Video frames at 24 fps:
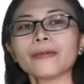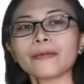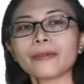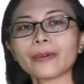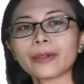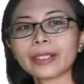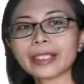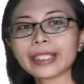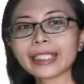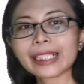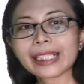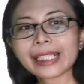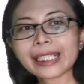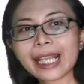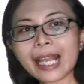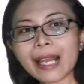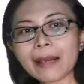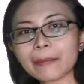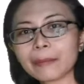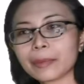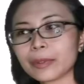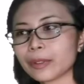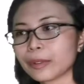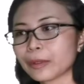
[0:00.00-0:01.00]
For
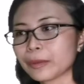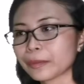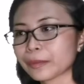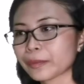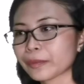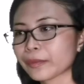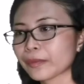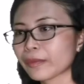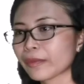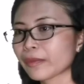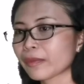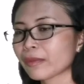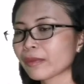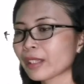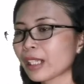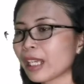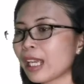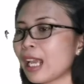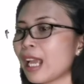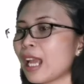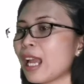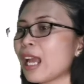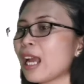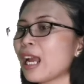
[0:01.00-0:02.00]
example,
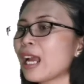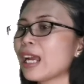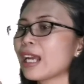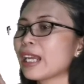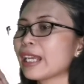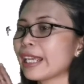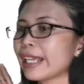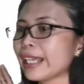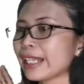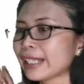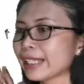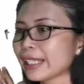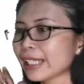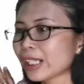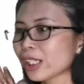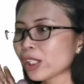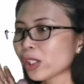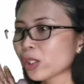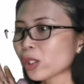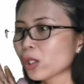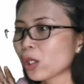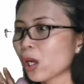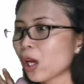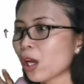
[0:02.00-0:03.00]
it
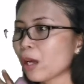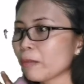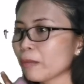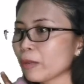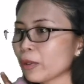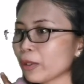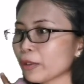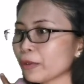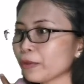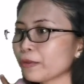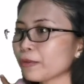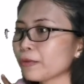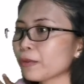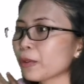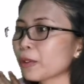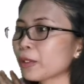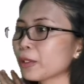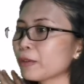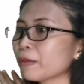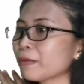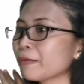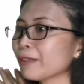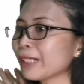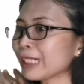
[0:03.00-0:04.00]
is common for